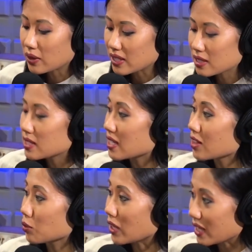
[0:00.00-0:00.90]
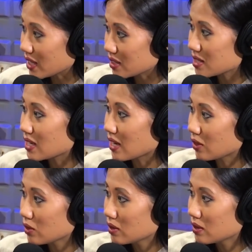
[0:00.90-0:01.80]
is in the rankings
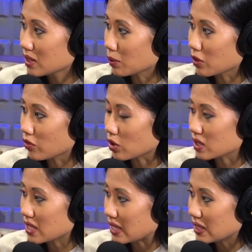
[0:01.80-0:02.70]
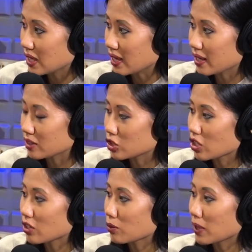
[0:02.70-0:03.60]
now, number 14, and
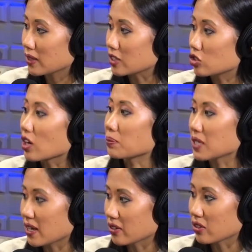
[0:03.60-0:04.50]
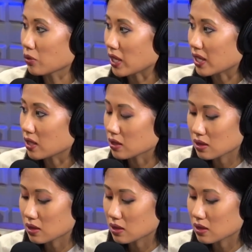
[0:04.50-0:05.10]
Sean O'Malley dropped out of the rankings.